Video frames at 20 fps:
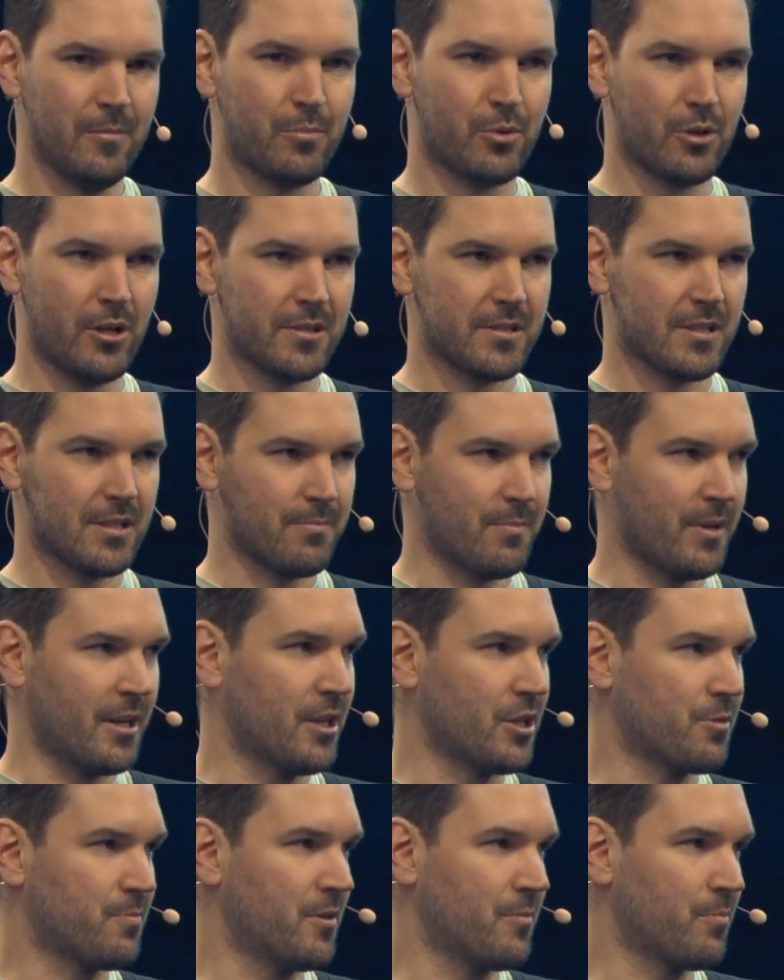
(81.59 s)
process
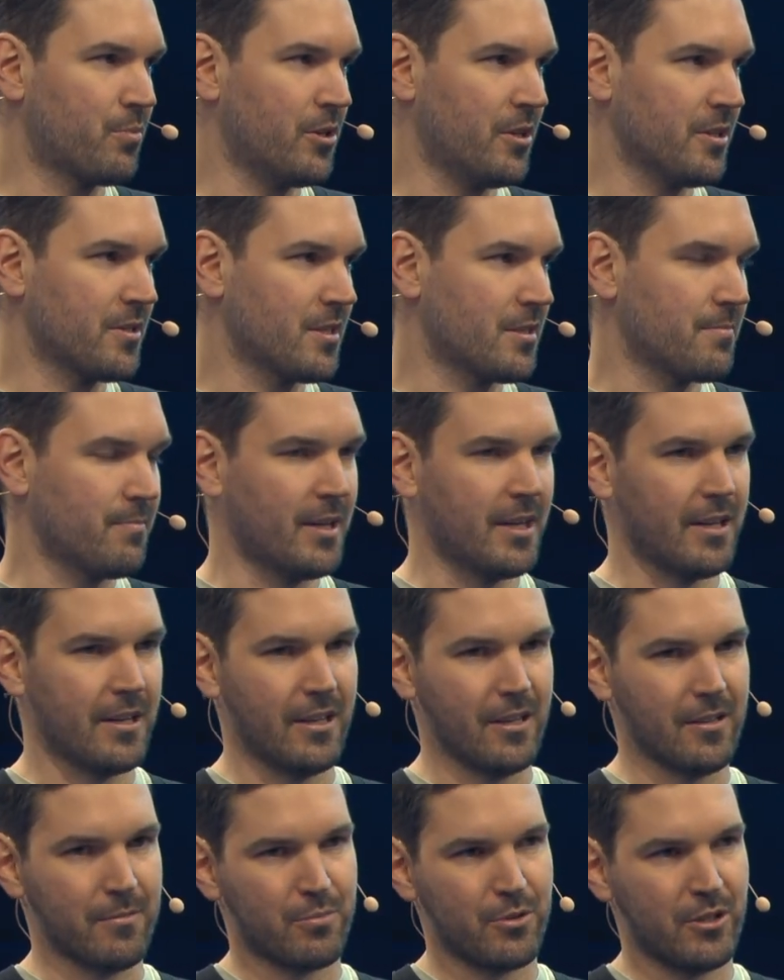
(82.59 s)
management, process
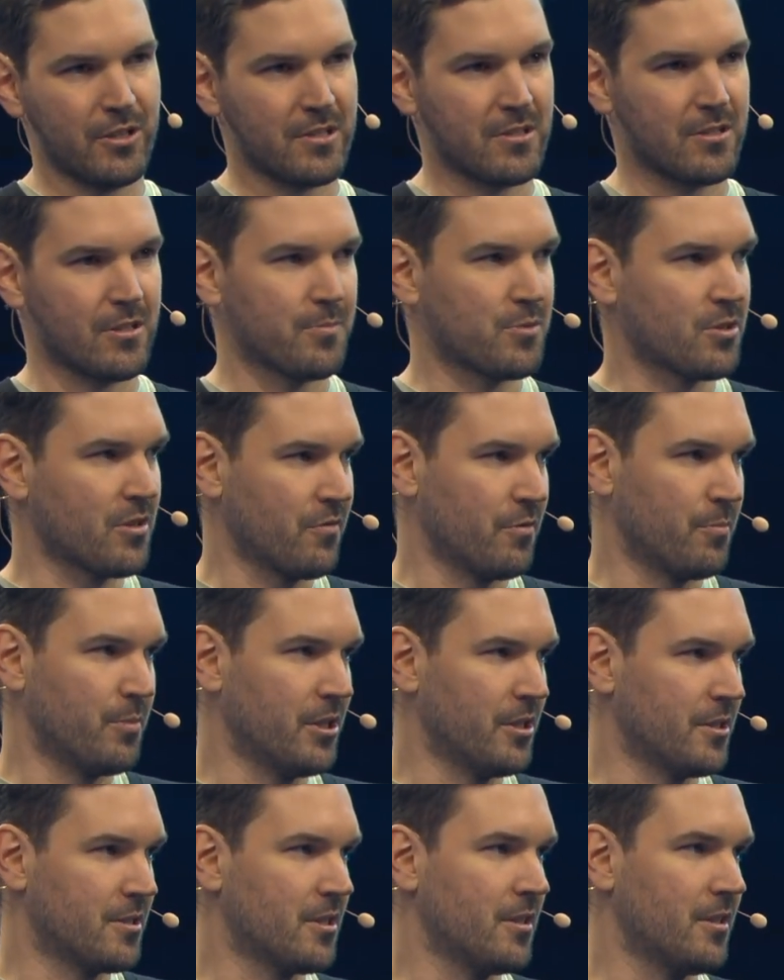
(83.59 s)
mining, process
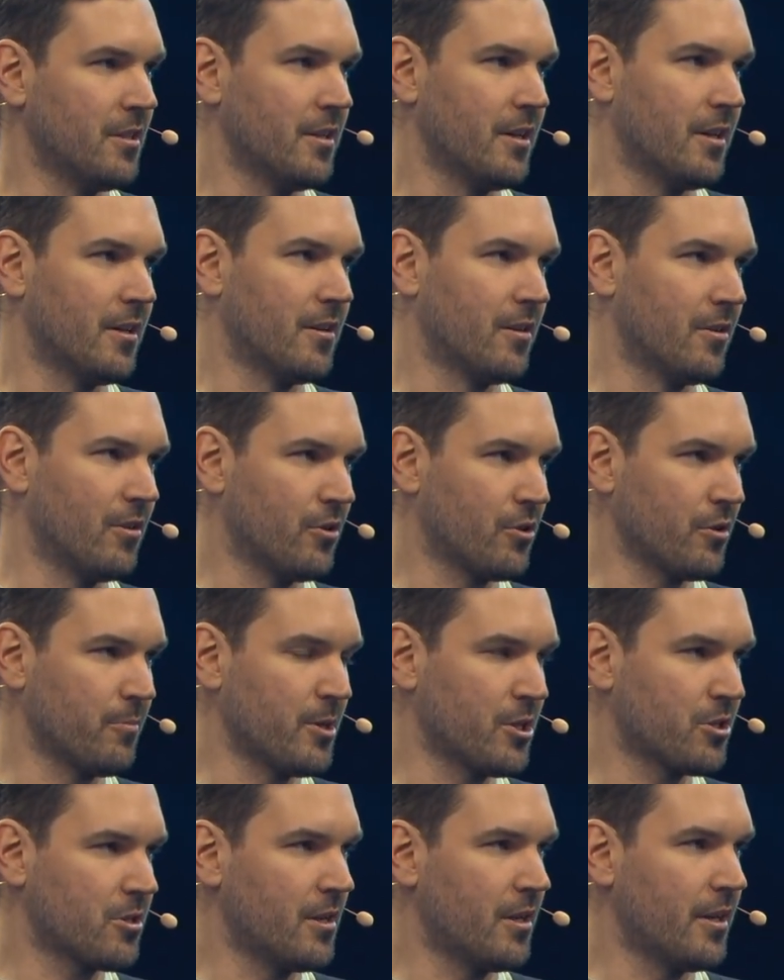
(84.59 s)
observability, and
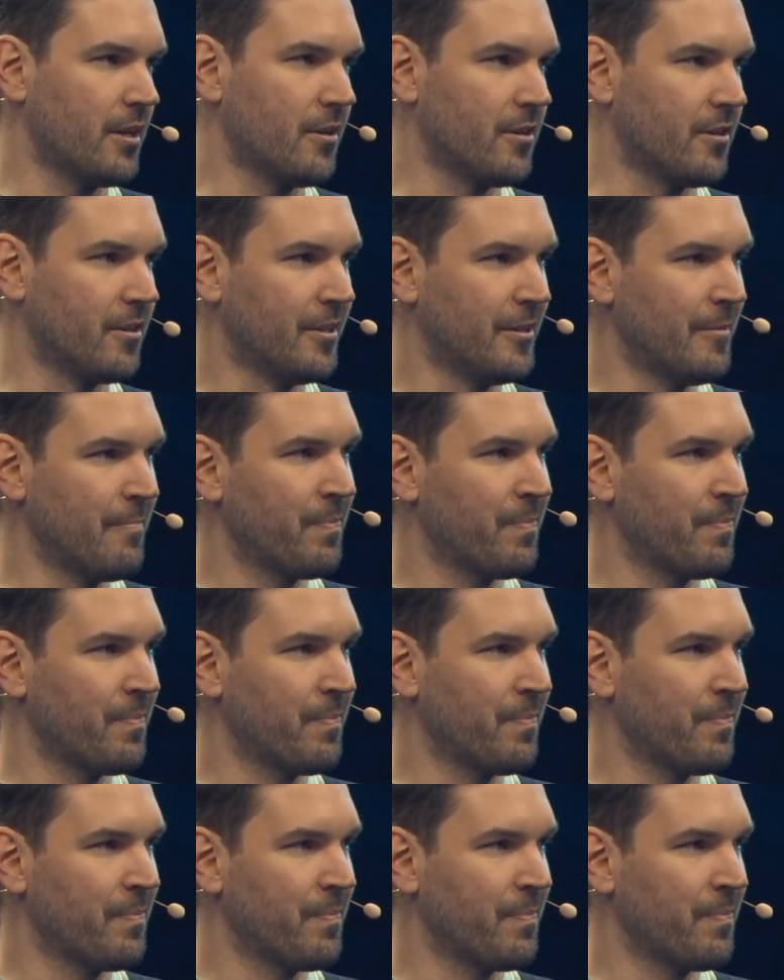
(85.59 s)
automation layer